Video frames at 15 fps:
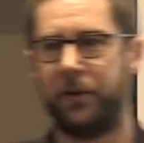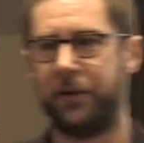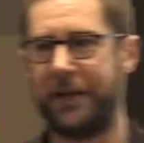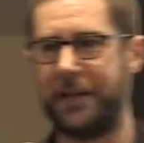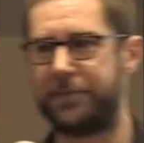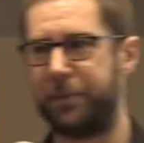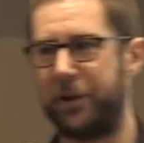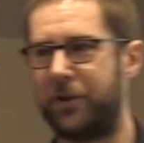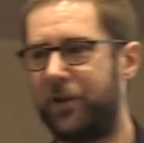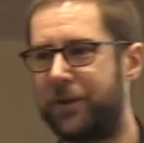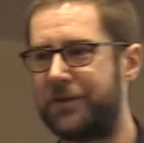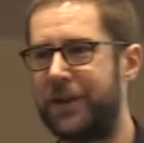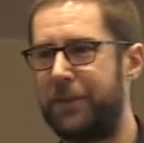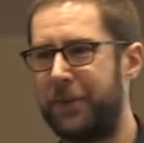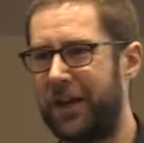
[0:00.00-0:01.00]
is
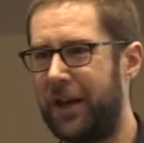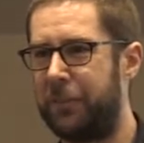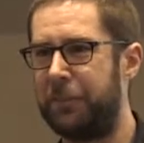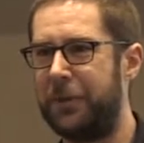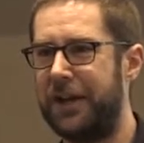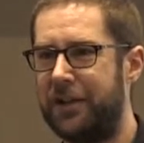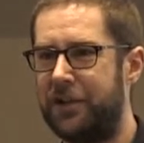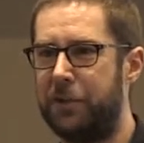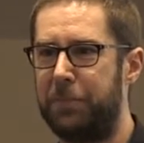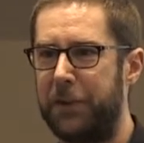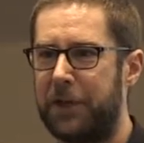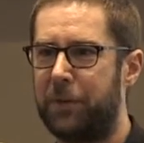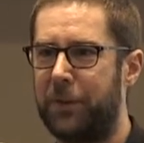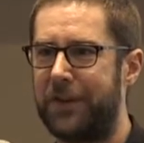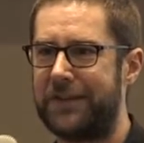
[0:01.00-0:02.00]
because they become near
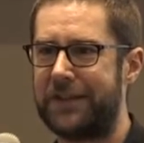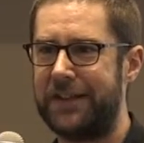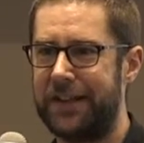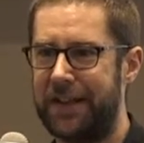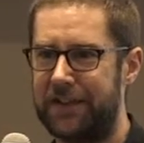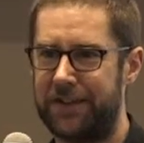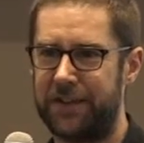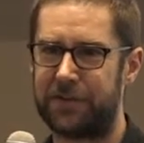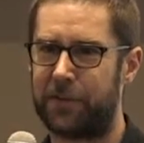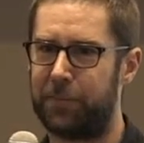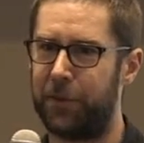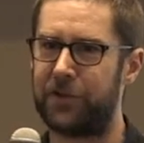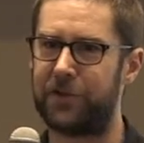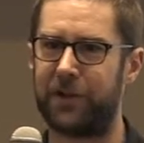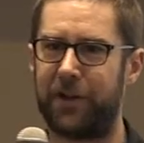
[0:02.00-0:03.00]
ubiquitous in their
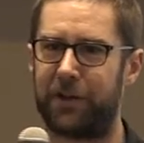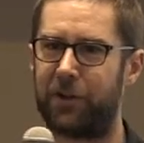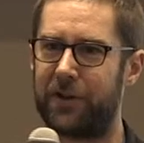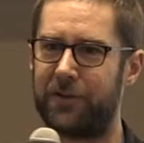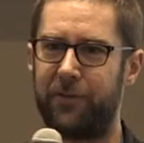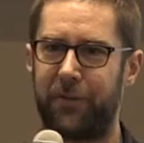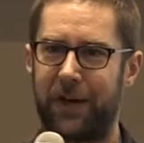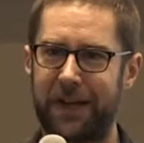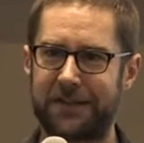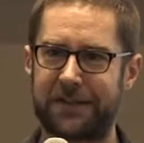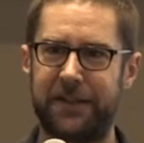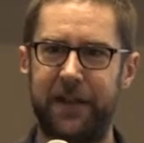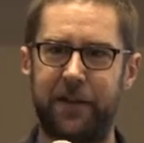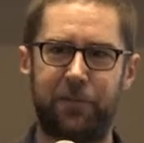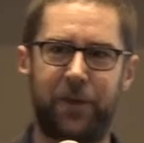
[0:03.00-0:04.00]
distribution across
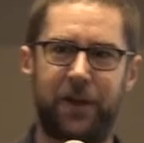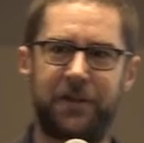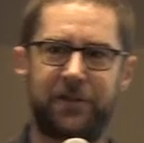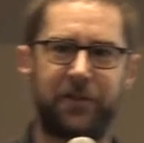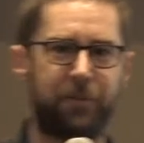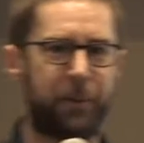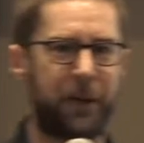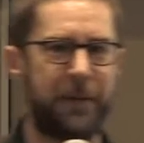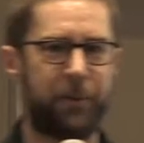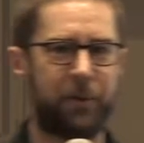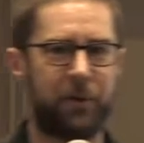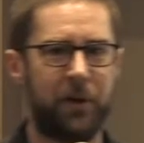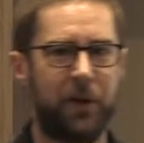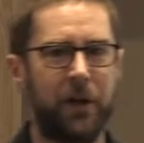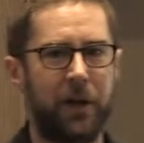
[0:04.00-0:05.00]
vast networks of
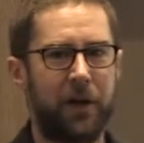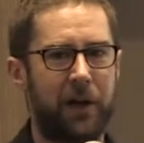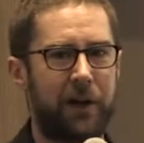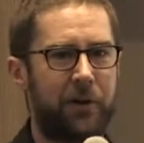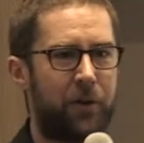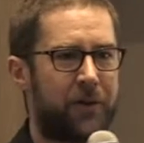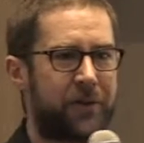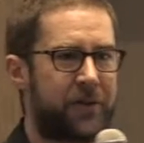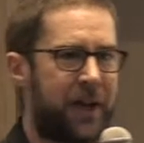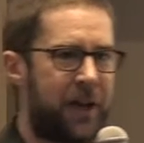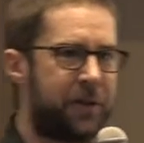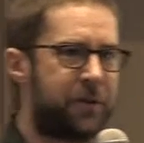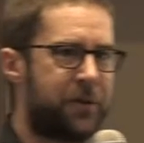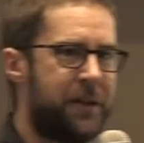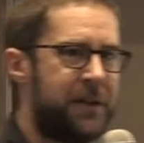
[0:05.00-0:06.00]
people, across
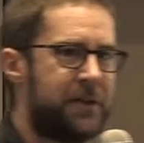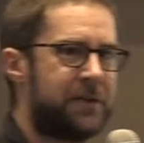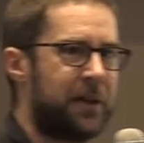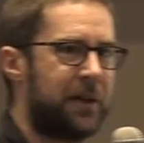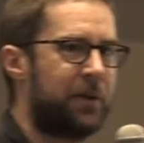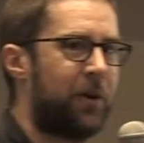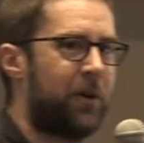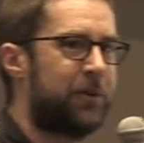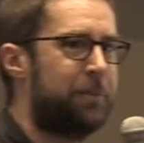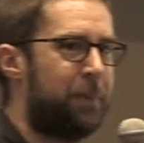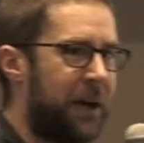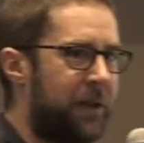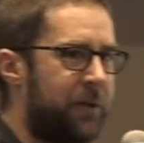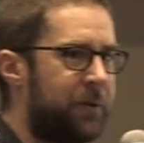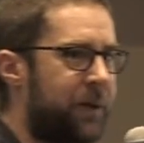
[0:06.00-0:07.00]
countries, across
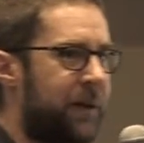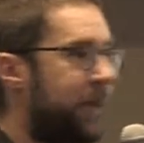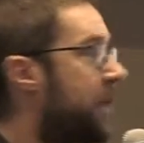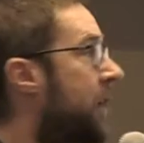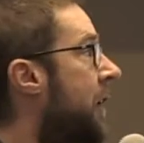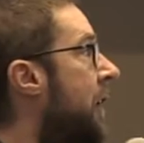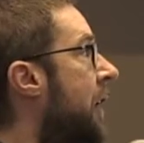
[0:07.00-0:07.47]
boundaries.